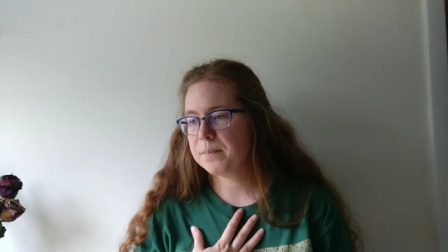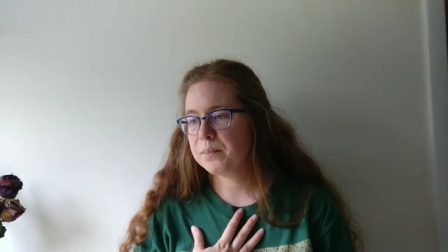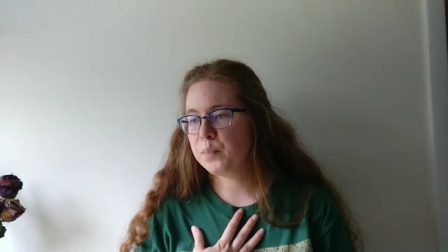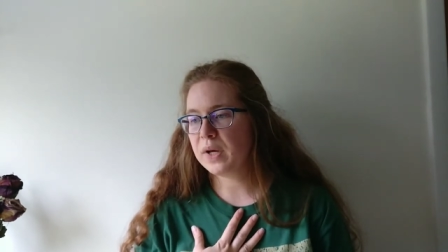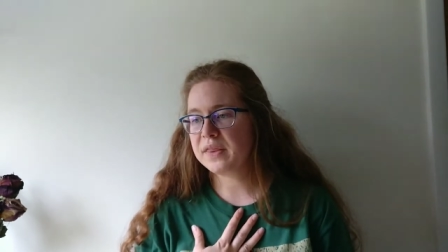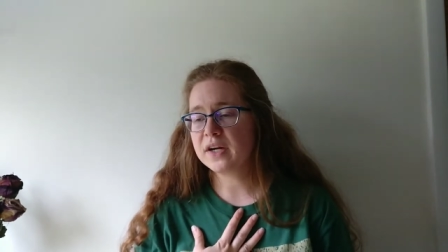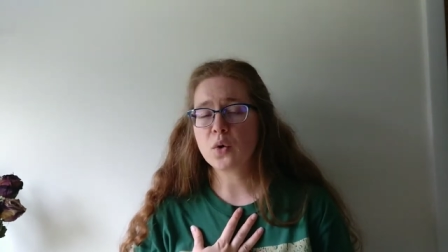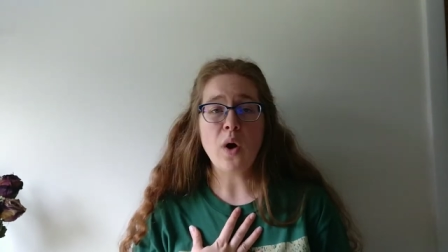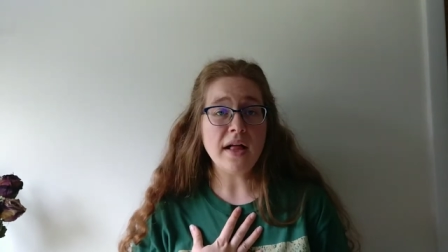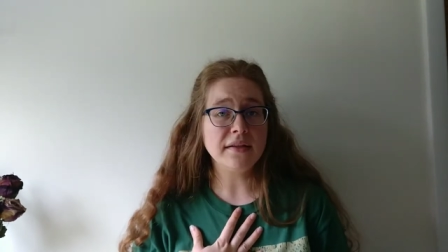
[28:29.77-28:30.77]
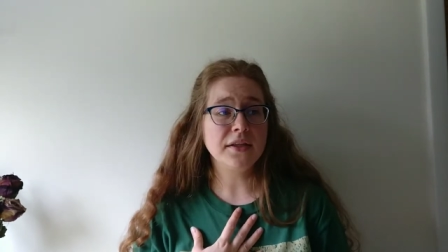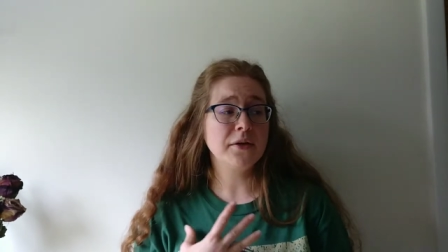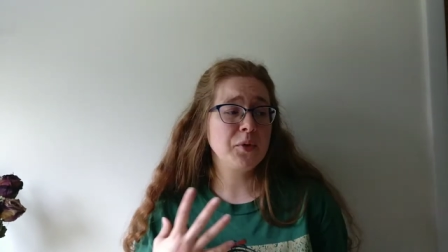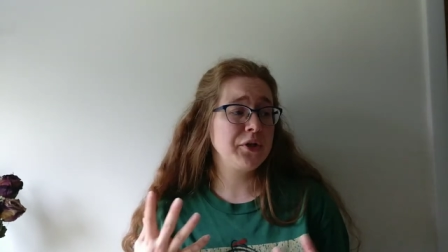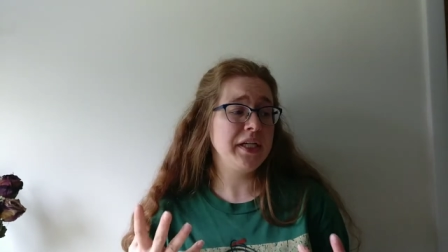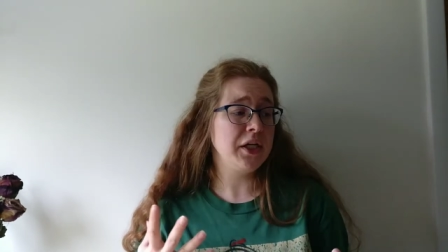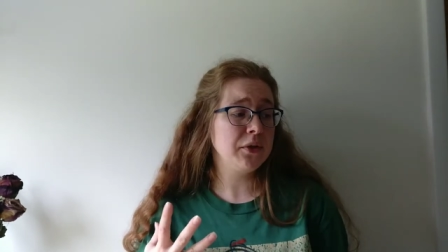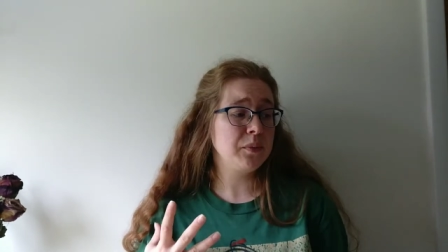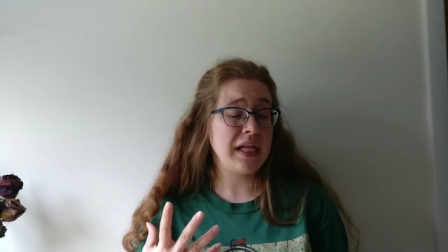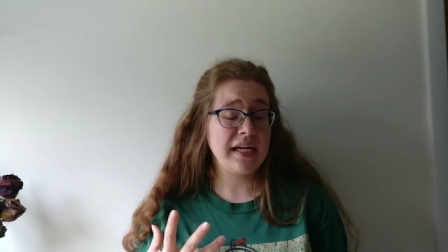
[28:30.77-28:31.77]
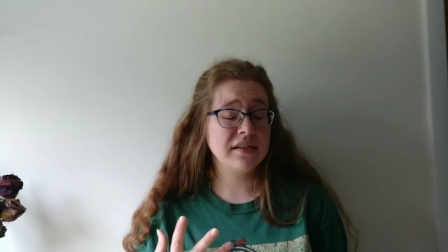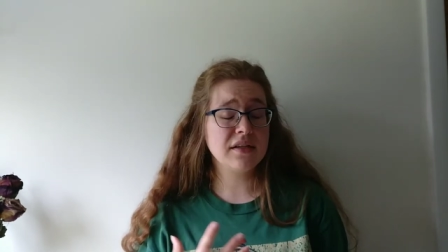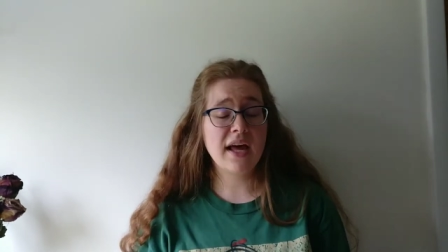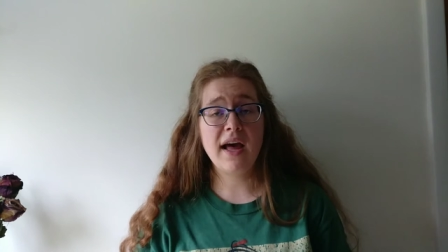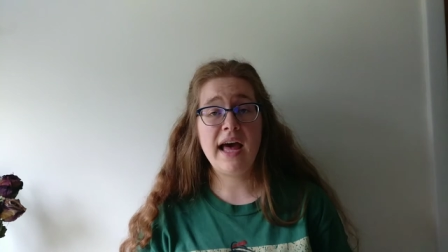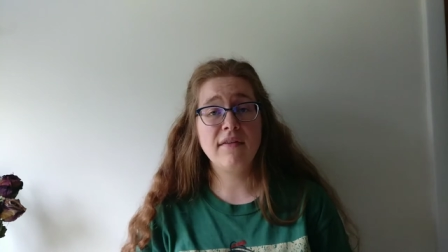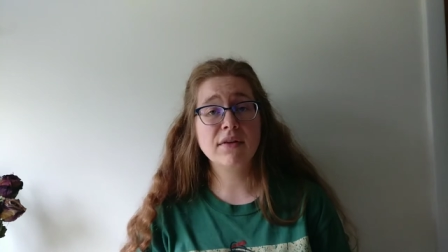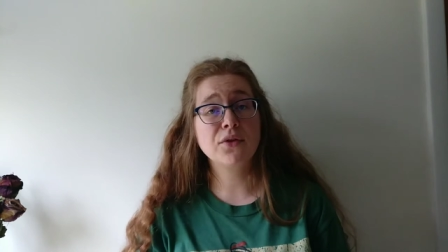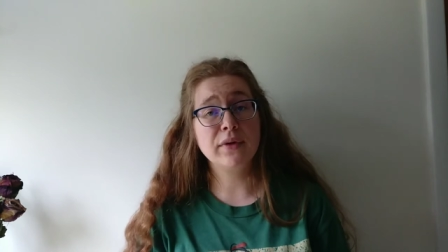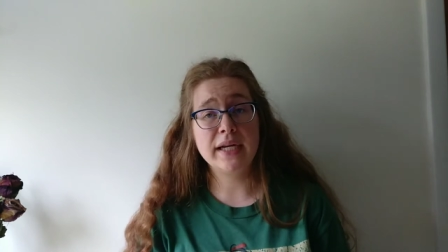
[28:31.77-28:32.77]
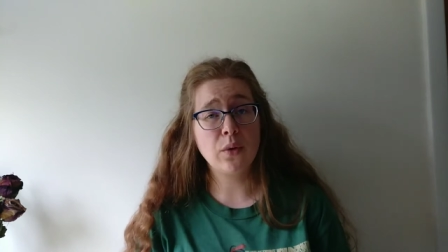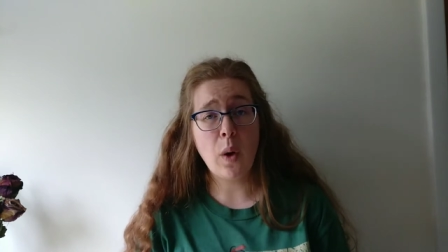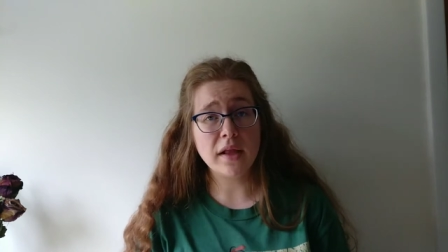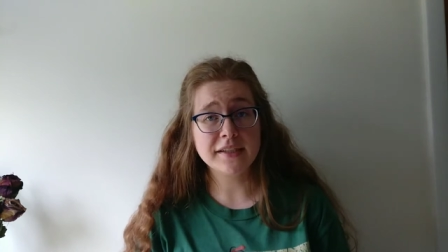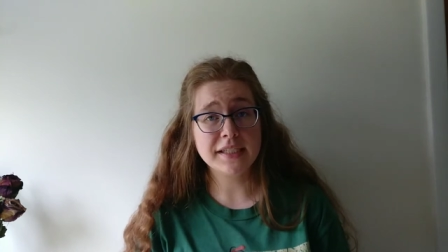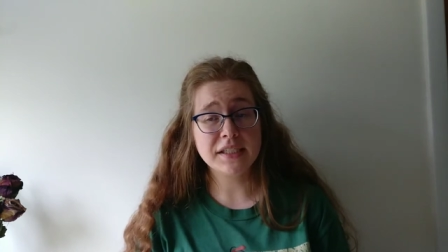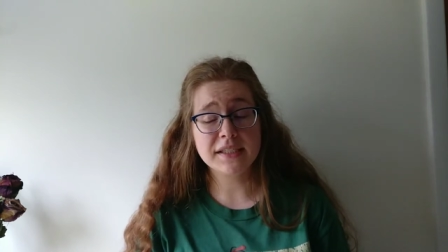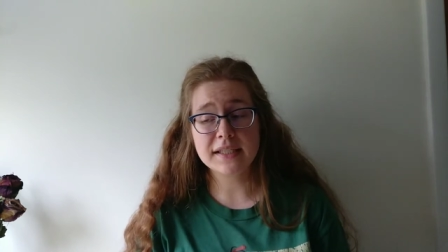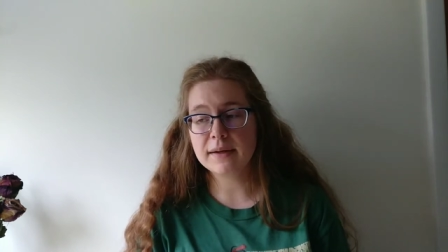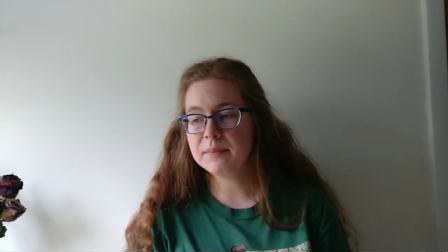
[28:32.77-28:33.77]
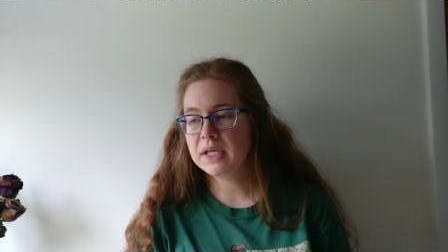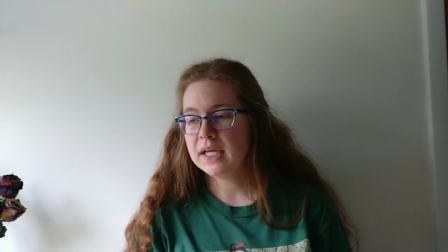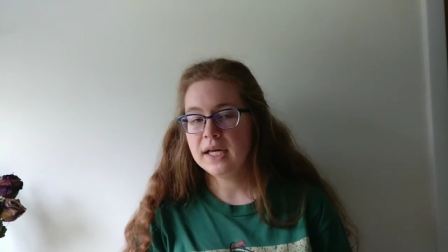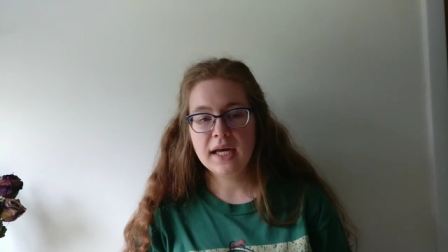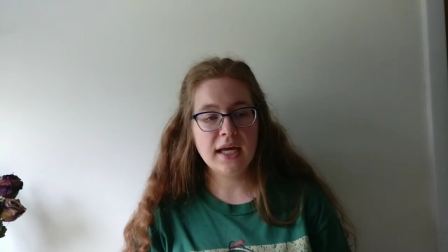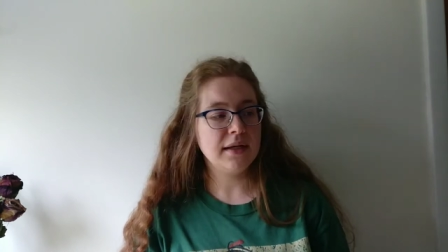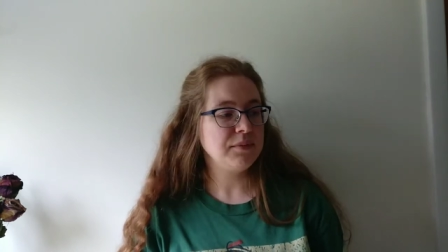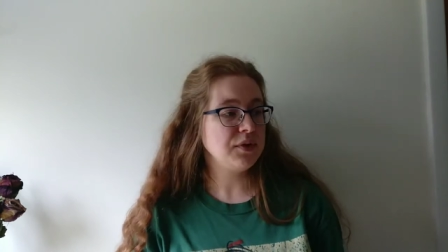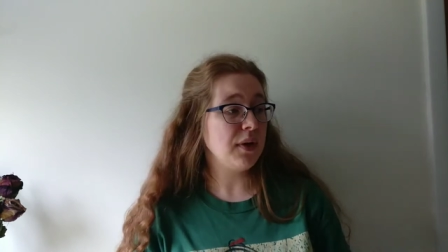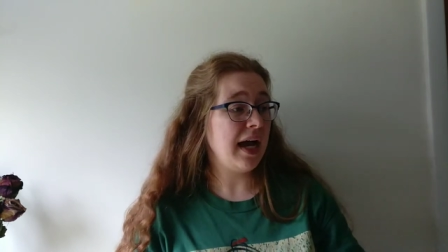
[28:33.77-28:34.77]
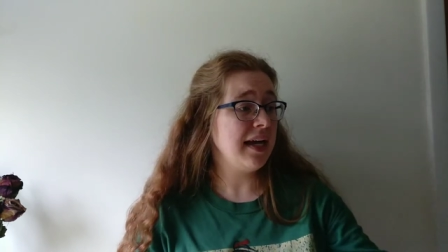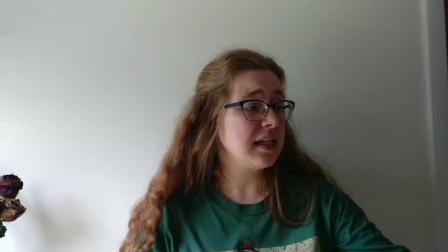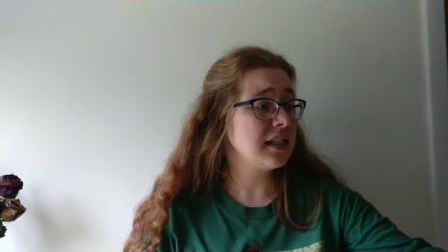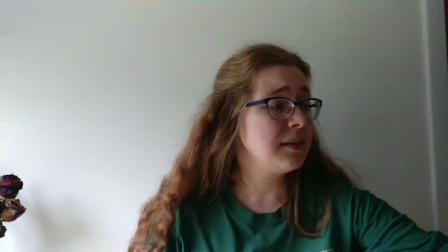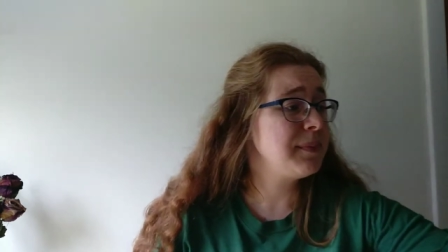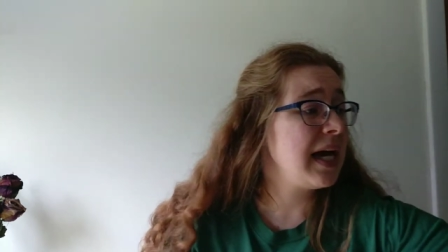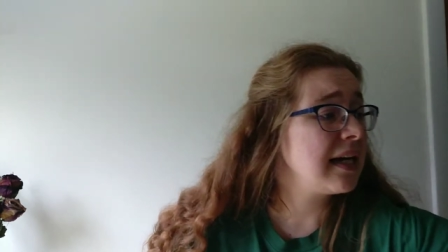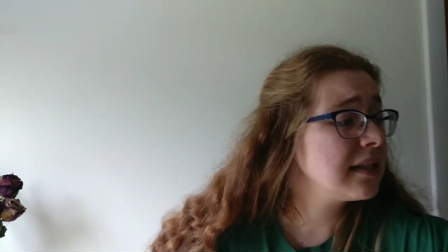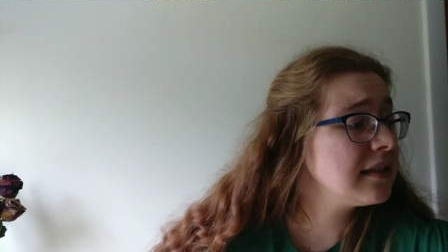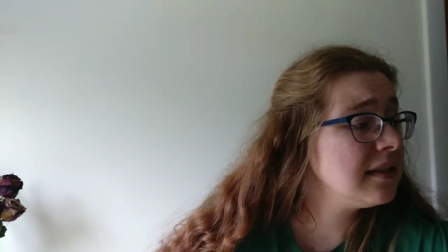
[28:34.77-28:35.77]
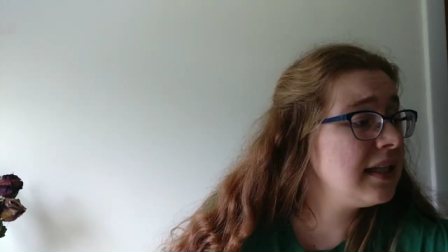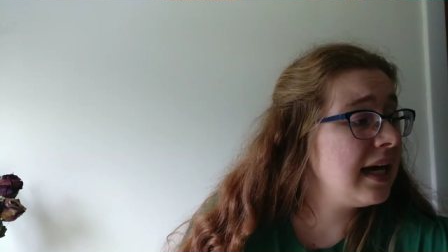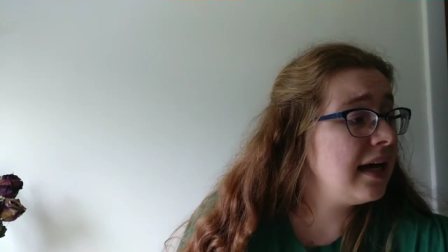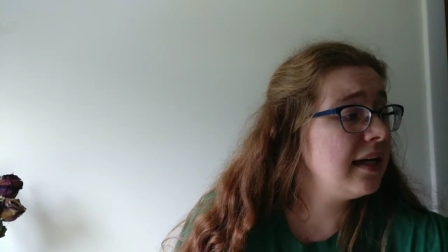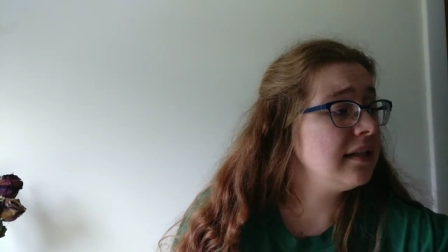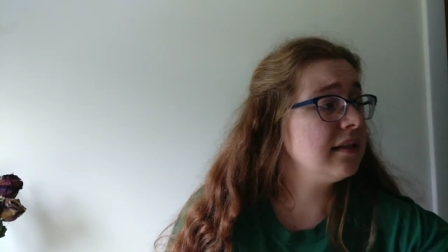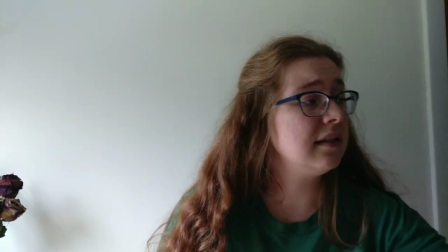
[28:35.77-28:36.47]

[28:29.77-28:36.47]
But their merino blends have great quality to them. So I expect that